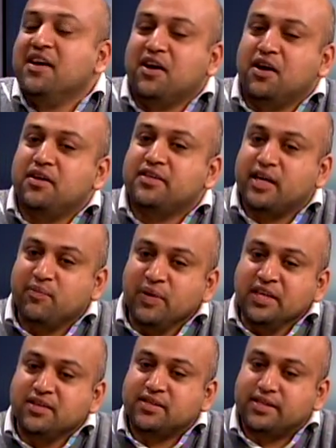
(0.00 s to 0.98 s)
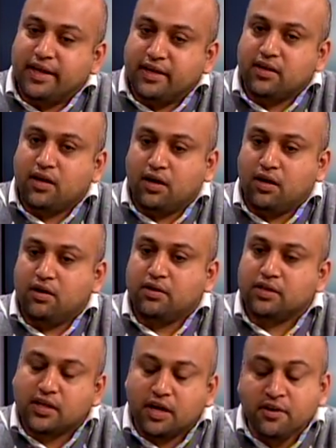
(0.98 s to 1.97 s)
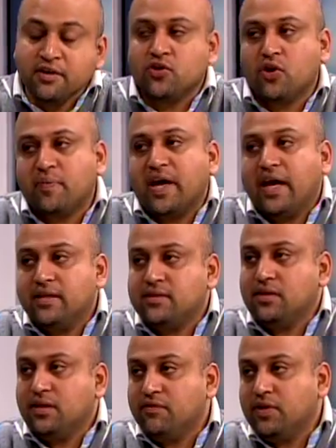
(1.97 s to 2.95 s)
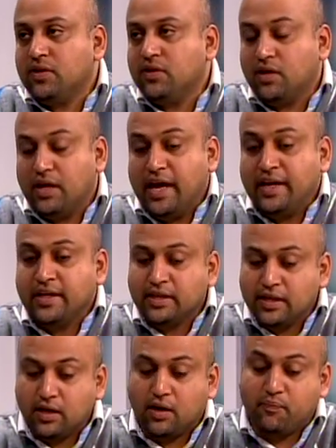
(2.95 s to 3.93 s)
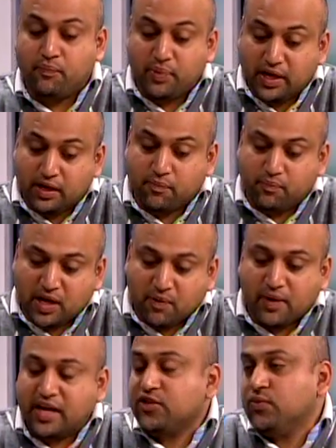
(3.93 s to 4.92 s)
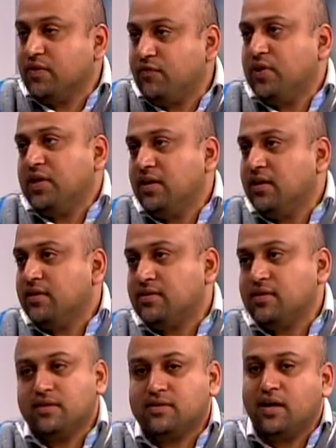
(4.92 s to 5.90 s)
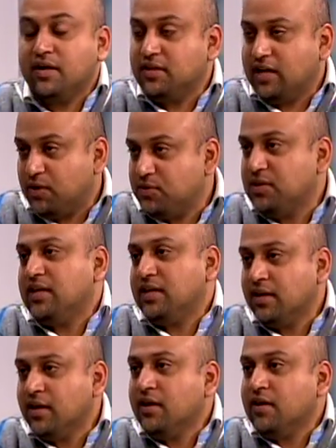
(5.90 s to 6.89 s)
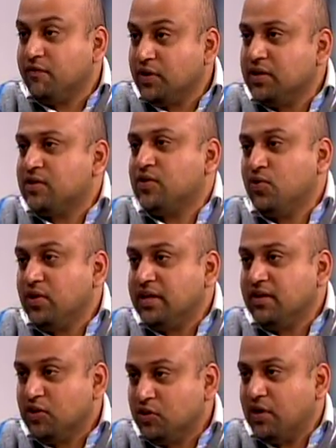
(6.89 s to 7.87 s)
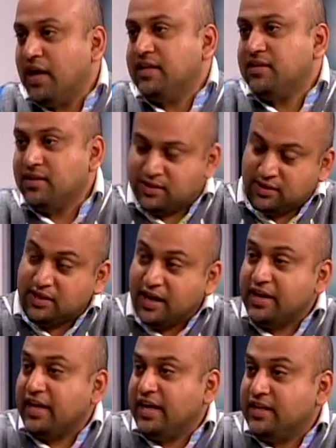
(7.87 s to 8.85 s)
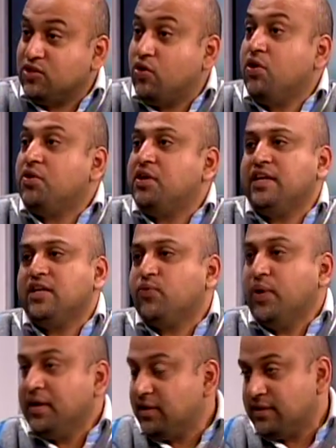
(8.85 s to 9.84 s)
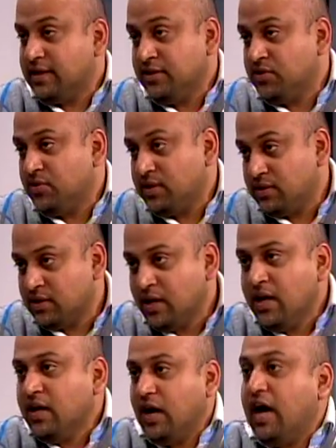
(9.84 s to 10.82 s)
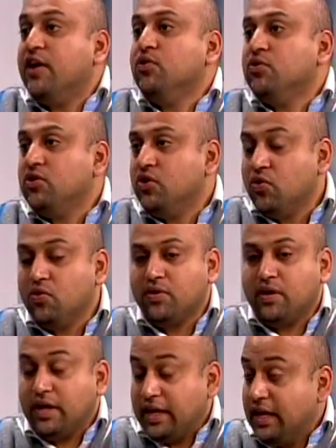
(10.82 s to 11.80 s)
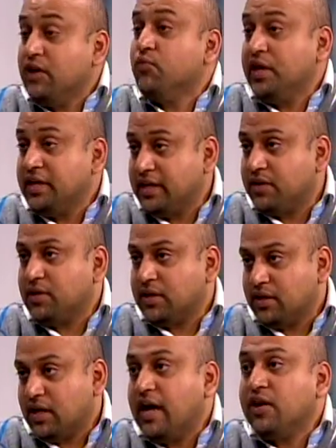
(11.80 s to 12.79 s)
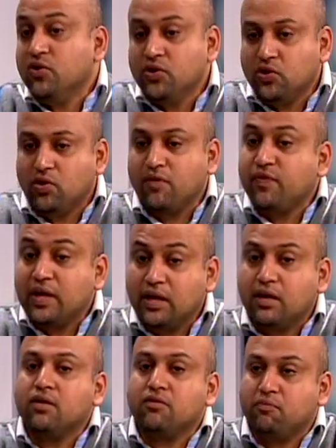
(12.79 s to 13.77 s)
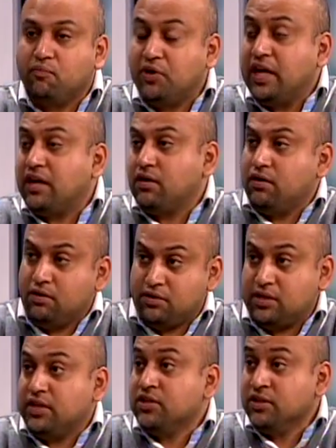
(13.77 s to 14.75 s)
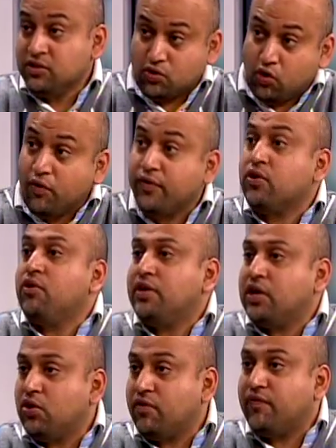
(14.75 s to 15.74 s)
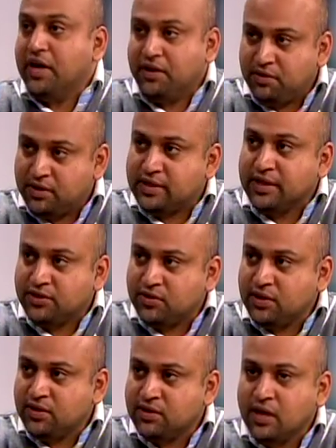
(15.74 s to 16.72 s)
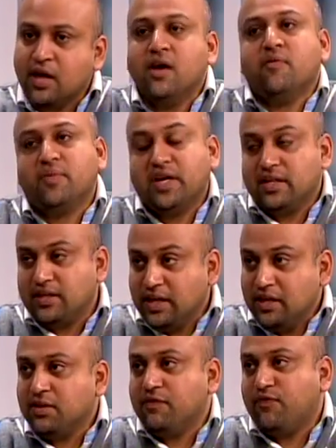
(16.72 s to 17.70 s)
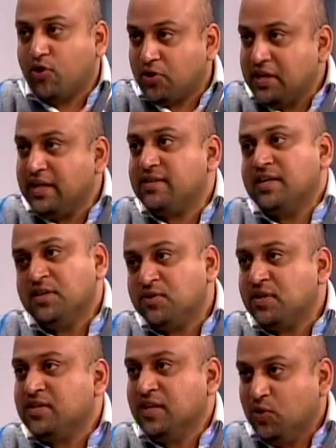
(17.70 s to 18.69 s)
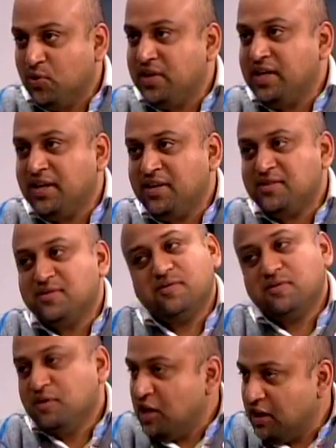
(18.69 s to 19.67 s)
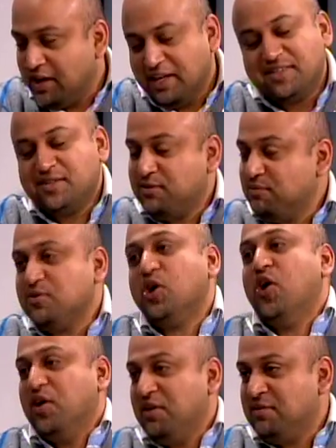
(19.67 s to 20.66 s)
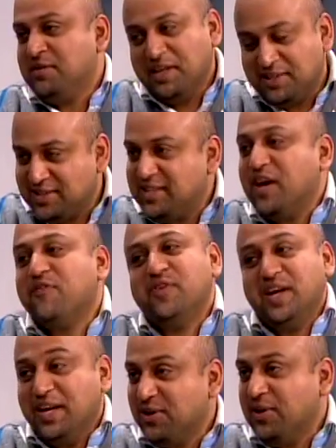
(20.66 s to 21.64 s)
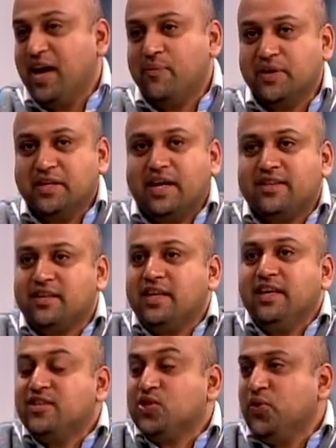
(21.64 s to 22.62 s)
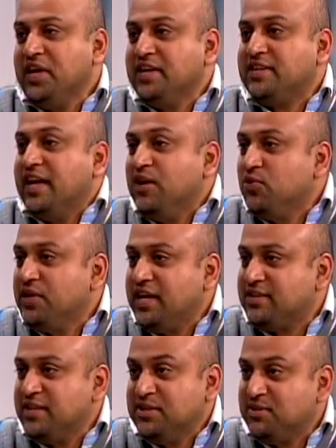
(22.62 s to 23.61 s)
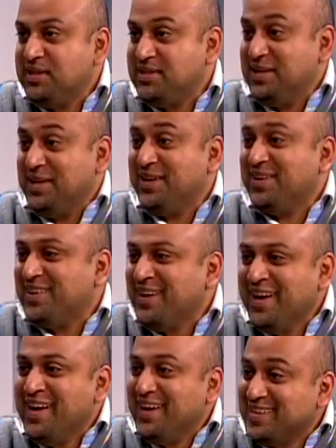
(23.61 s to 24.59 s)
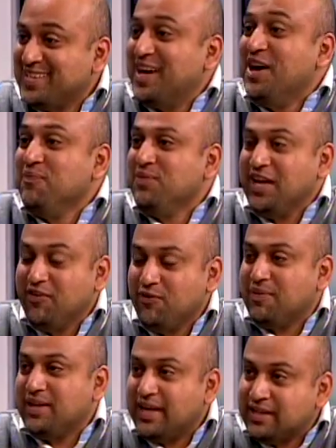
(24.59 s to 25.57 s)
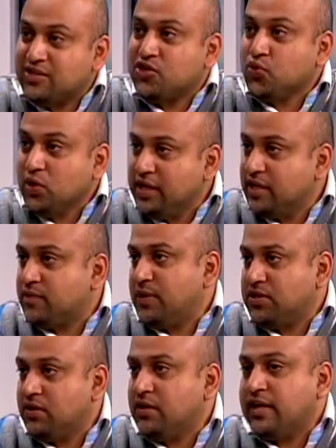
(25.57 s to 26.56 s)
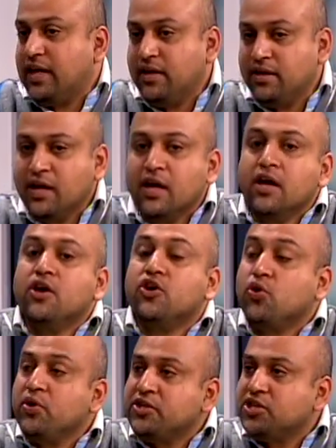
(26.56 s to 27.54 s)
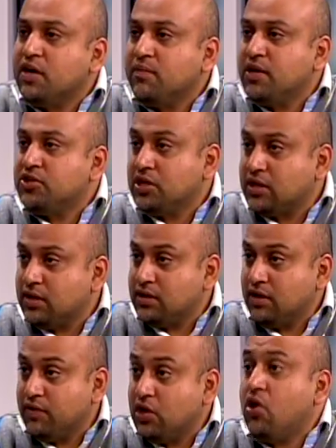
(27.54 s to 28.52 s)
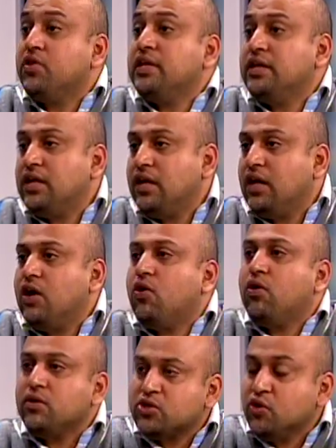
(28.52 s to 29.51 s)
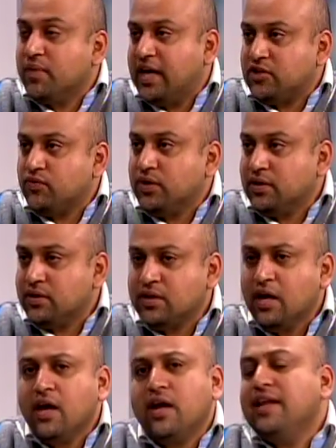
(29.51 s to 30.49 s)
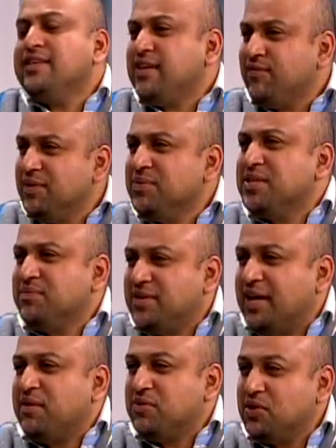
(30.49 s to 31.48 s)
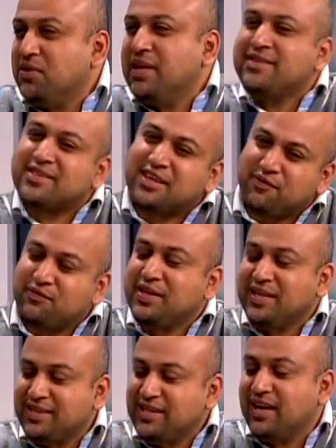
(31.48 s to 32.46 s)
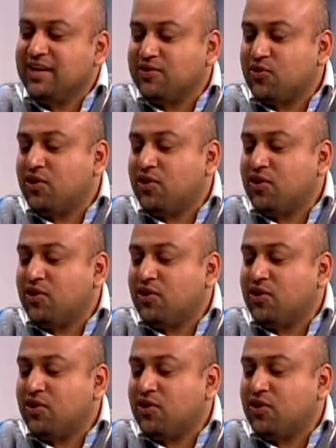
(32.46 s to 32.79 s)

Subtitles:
That being said, the current crop has delivered, and I think a big match winner for India is undoubtedly Virat Kohli. At this young age, already 20 centuries. Now, I don't know in one-day cricket, I don't know if he'll break Sachin's overall record of 100 centuries, but I think the 48 centuries in ODIs, it's gone. It's definitely going to happen. He's scoring 10 ODI centuries a year. It's unbelievable. That's truly a special talent. Rohit Sharma, Shikhar Dhawan on their day are also match winners. Let's give them some time. Let's give these young